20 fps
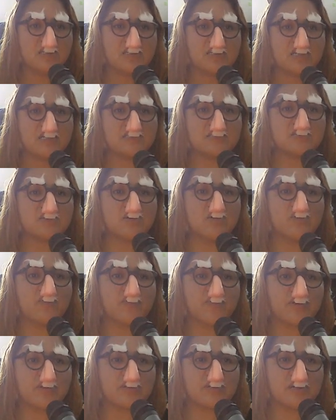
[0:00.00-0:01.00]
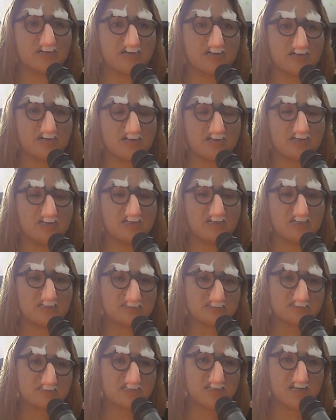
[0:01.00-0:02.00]
Okay, so for the
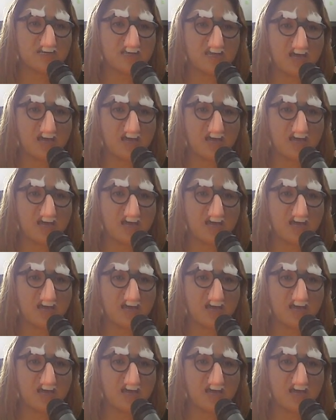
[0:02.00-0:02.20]
list that I